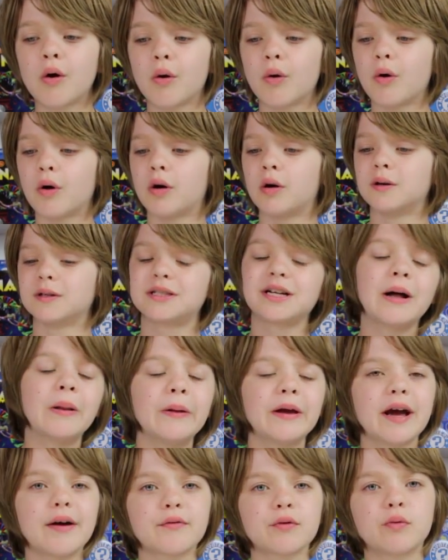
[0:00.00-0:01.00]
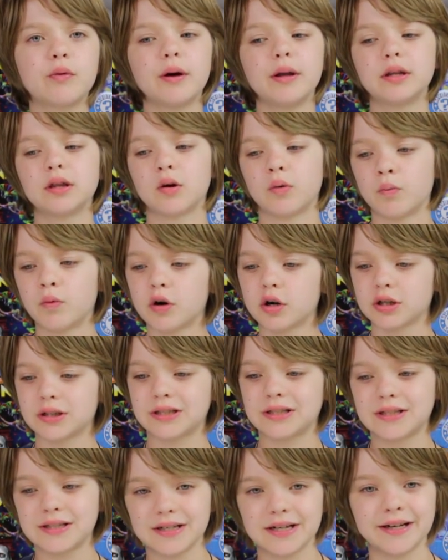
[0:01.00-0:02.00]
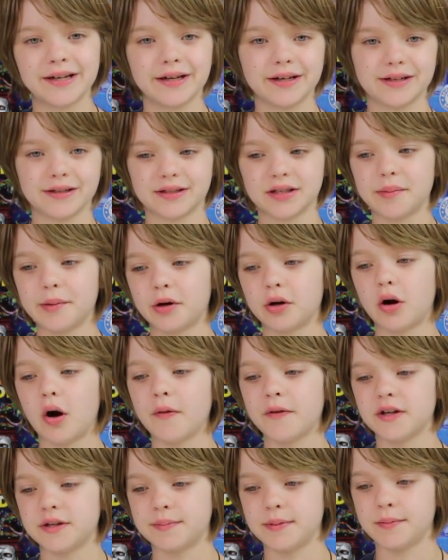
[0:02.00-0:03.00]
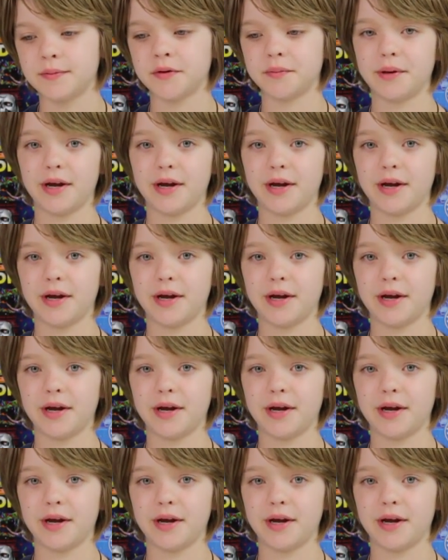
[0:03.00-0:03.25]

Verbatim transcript: or telling everyone the worst things about all these people,